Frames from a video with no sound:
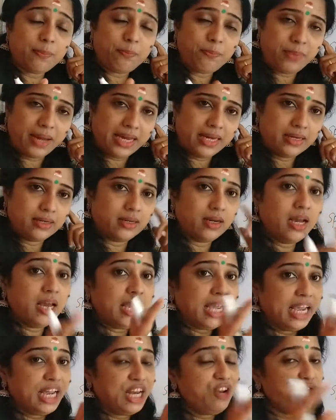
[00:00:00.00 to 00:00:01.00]
the pair,
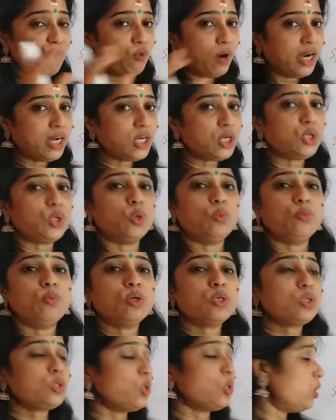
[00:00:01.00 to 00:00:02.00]
any one
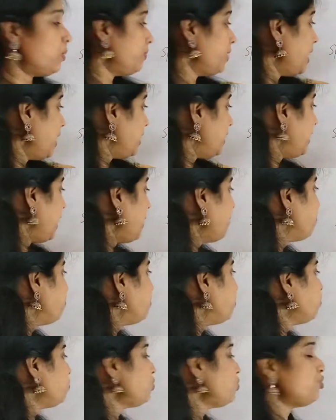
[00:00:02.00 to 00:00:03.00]
chromosome, they
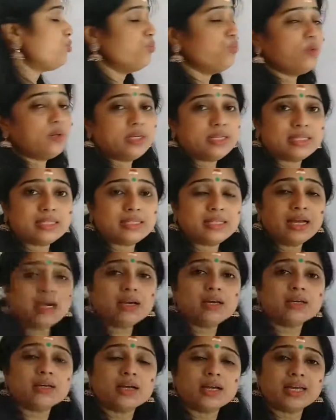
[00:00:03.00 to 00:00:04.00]
move towards the
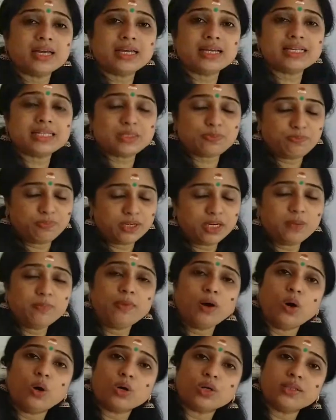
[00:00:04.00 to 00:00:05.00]

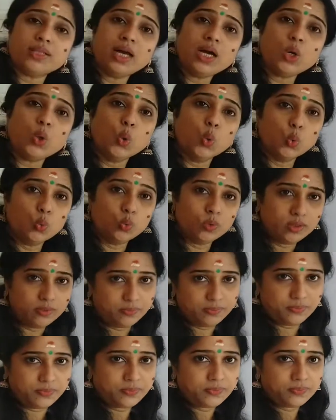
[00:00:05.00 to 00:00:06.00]
sperm or the
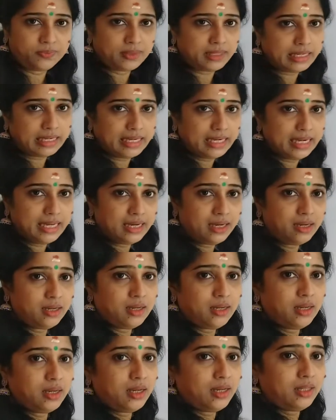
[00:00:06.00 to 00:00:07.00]
ovum. Clear?
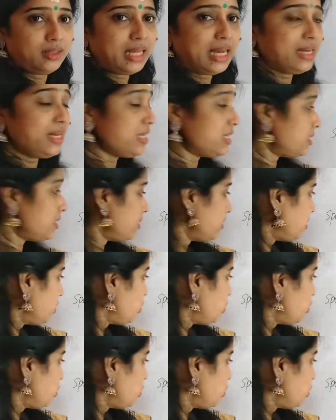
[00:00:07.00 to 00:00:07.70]
That is